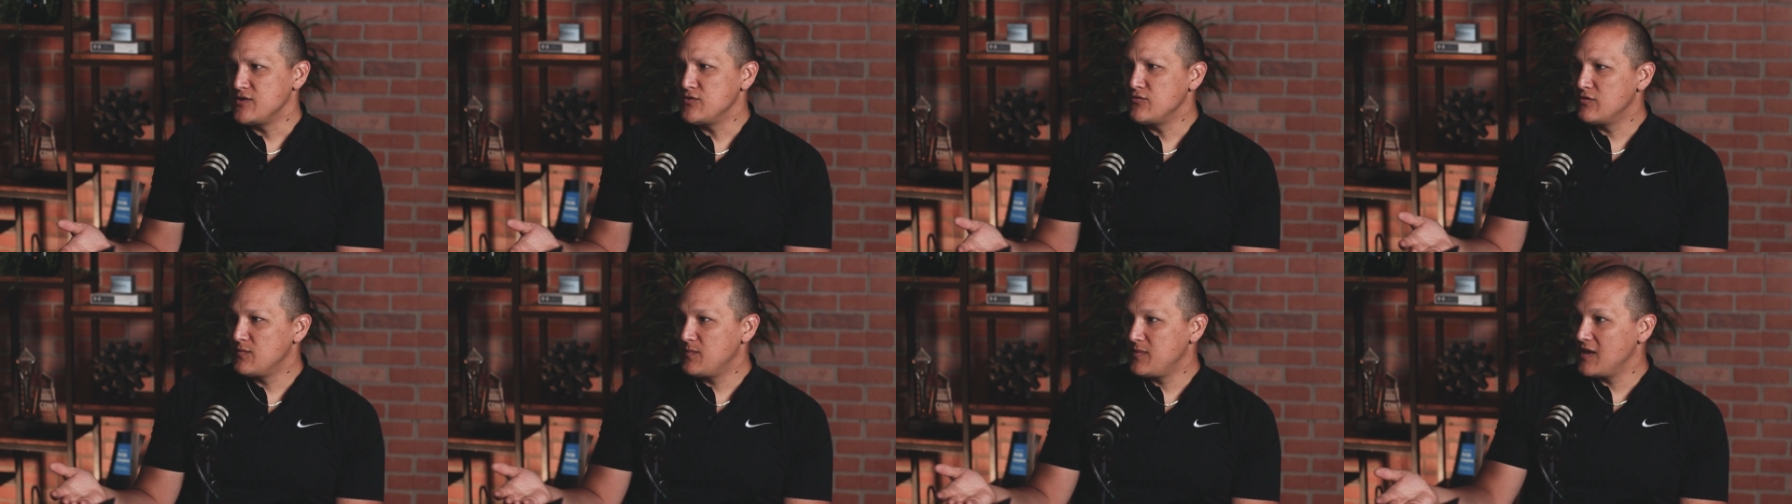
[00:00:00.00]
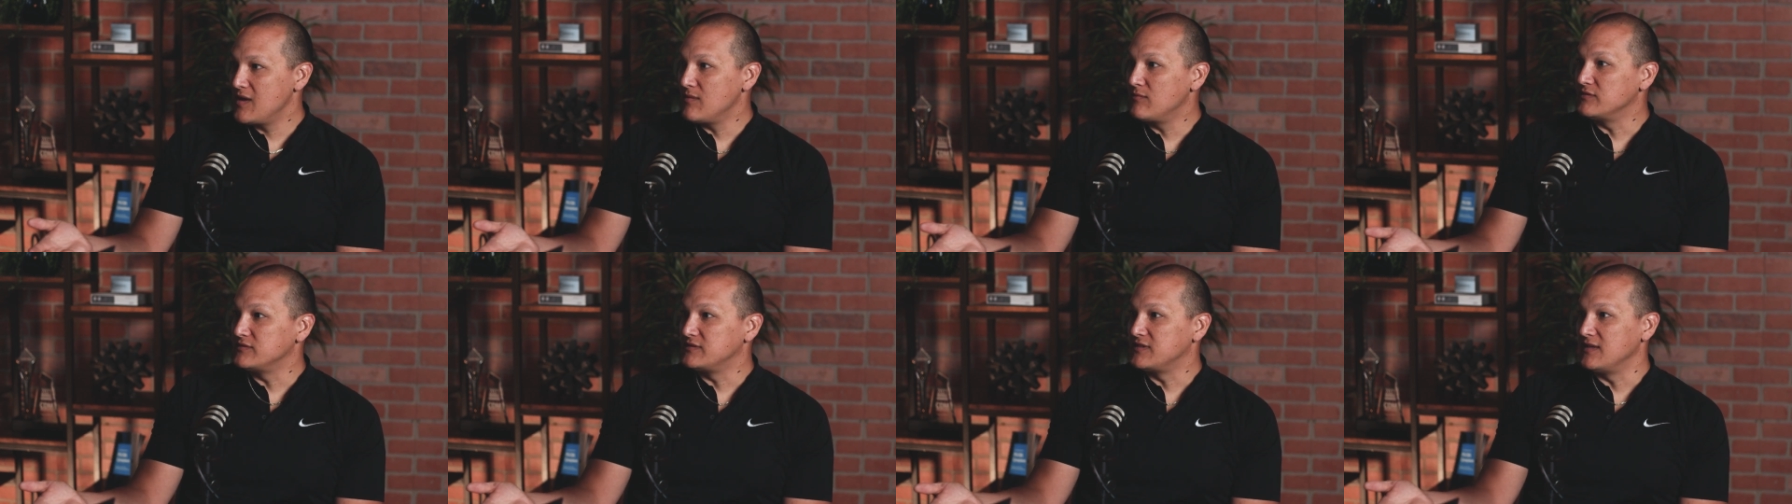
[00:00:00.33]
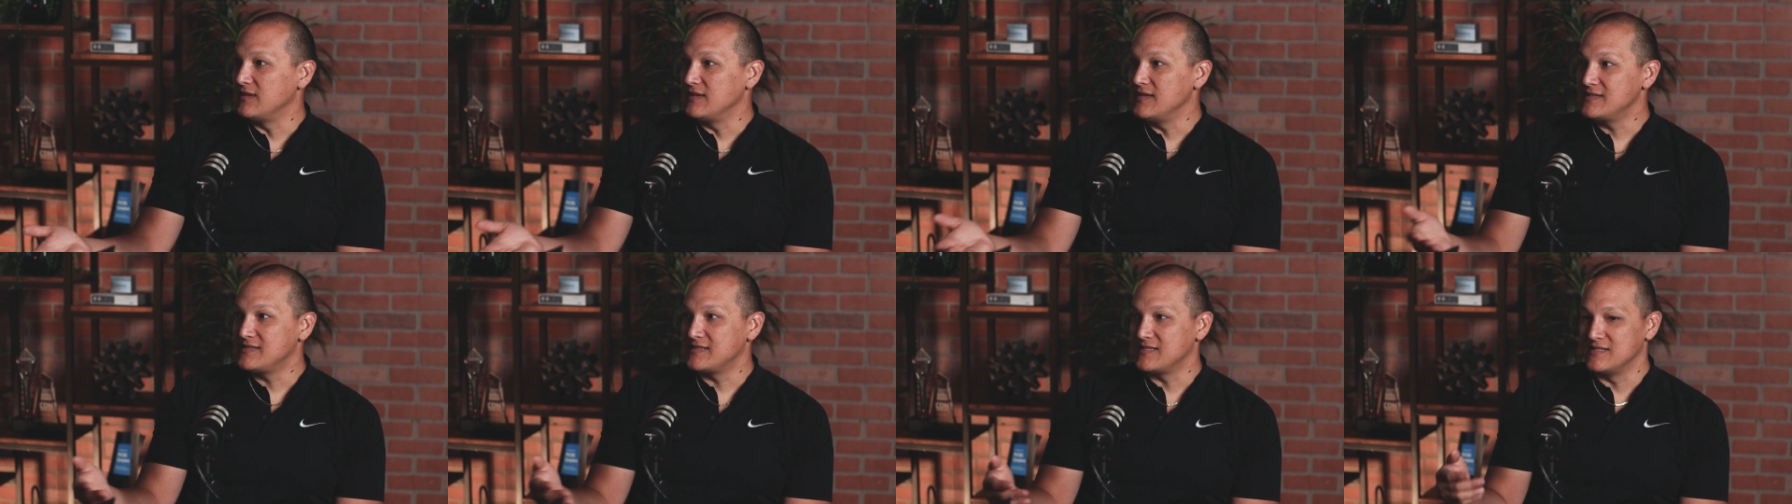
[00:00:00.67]
you would be able to
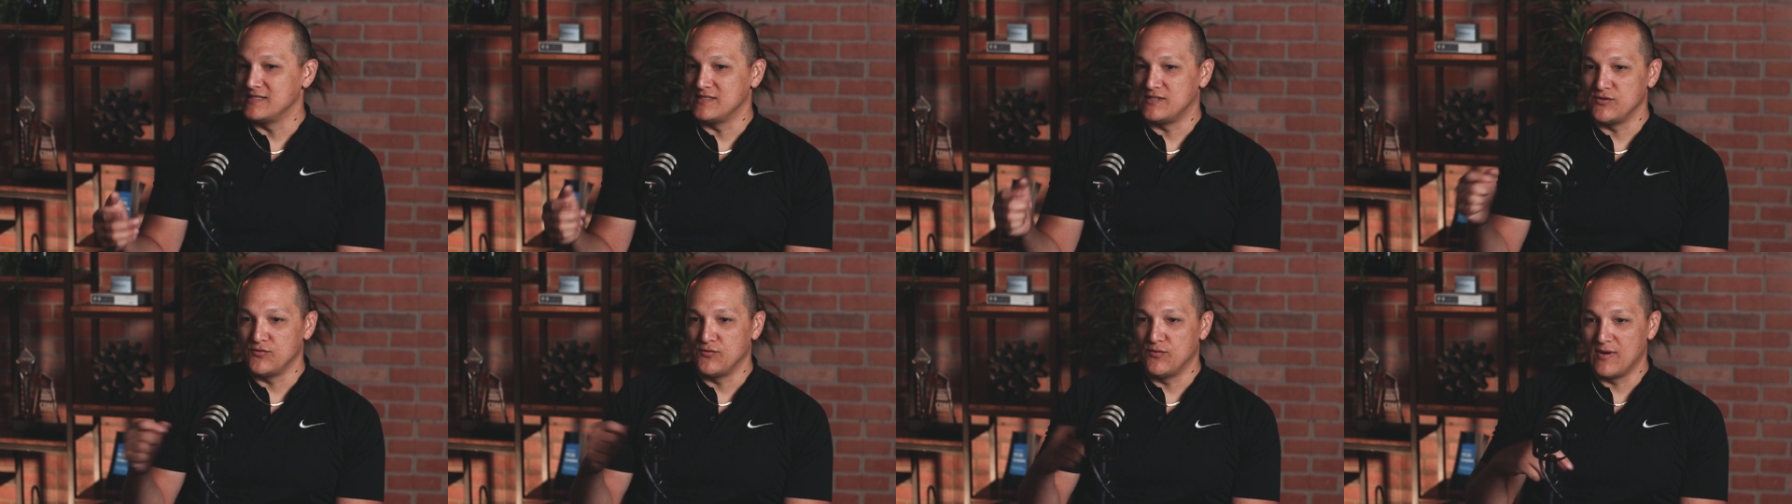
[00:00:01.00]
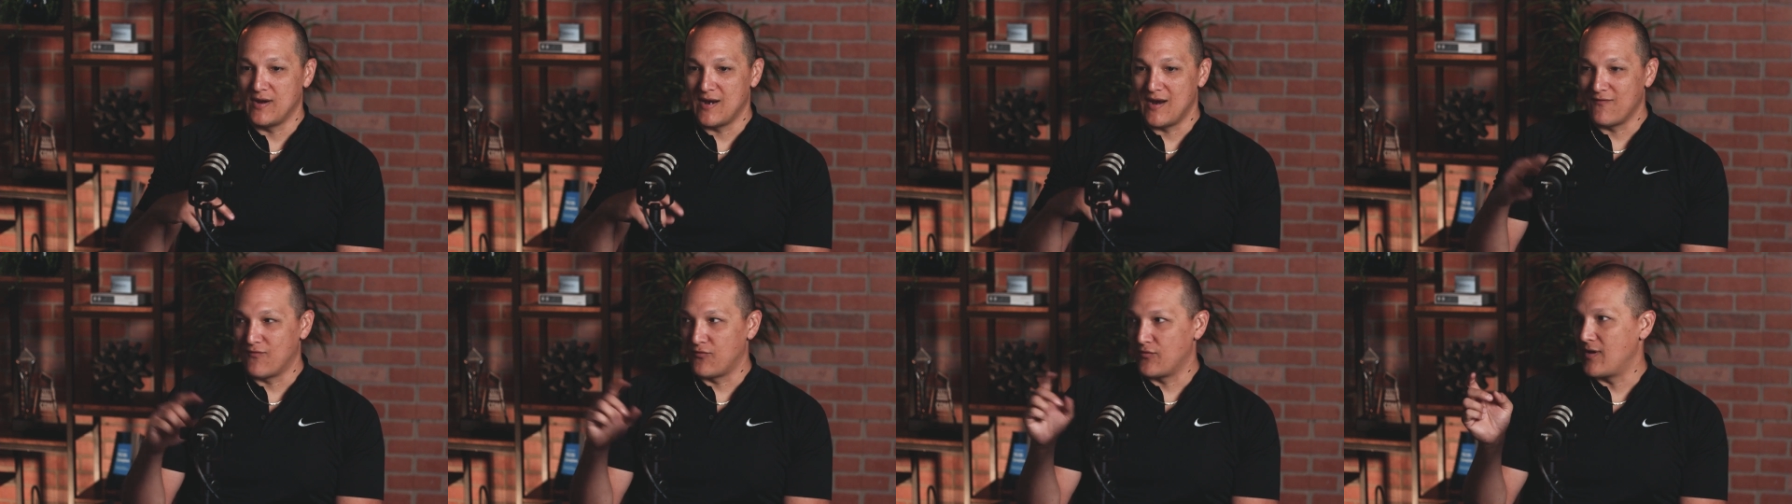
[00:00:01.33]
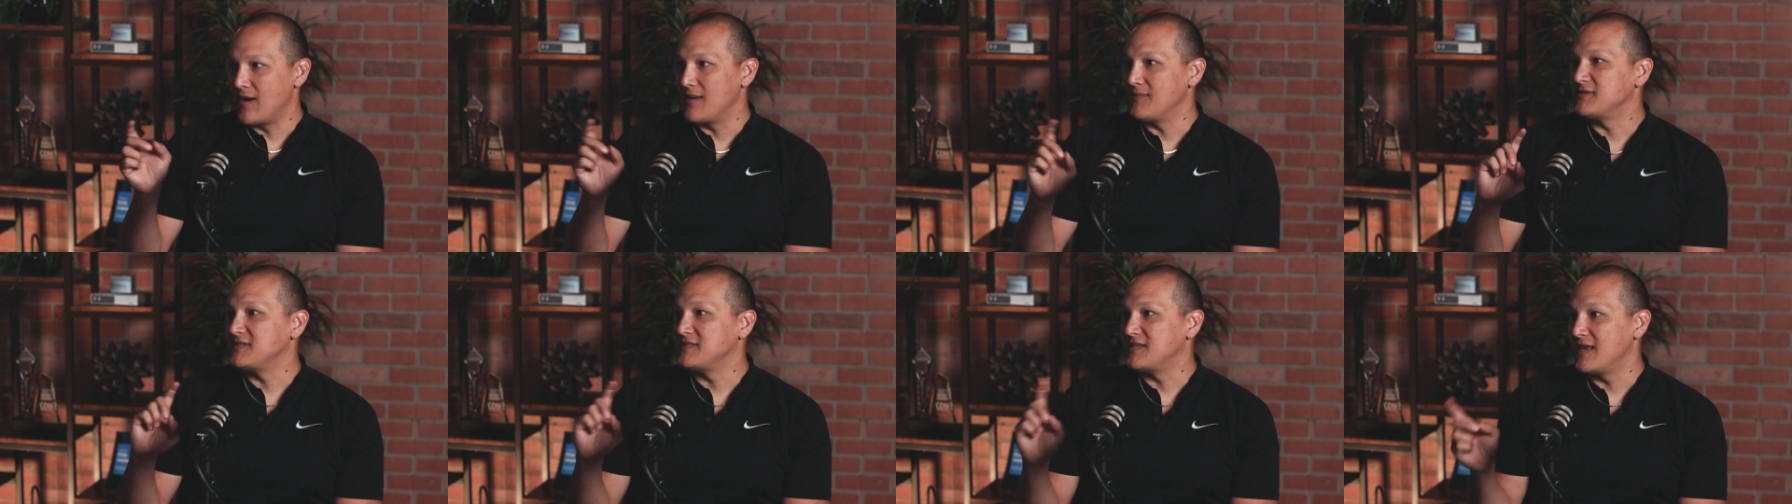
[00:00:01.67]
listen to
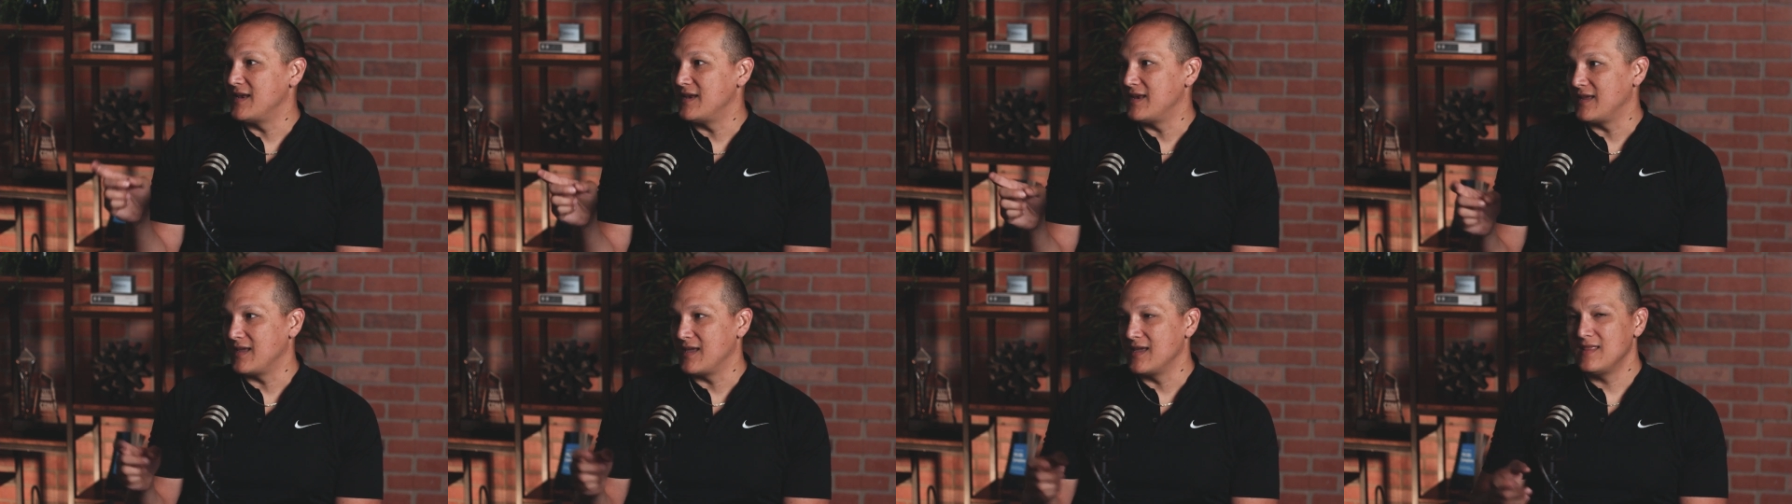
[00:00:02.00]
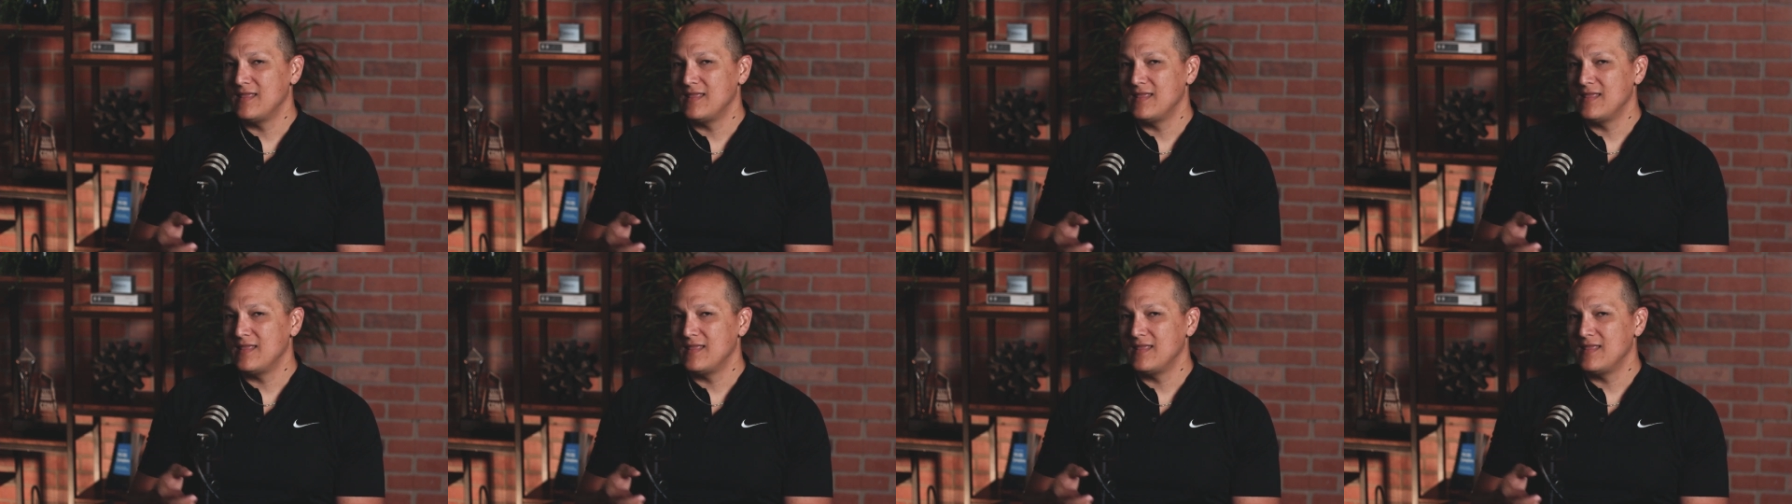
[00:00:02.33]
whatever I'm sending.